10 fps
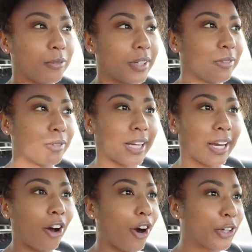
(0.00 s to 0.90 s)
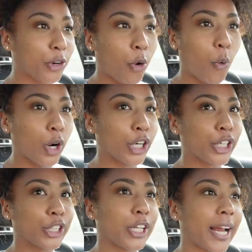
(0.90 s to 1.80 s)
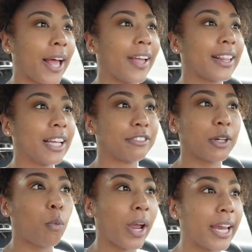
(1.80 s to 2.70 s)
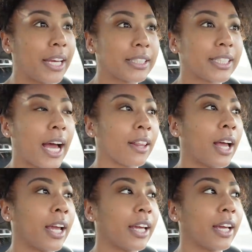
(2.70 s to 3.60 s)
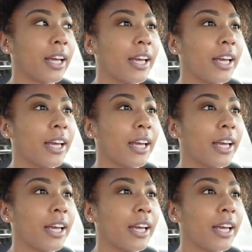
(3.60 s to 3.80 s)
like hardcore, like I like lifting weights, I like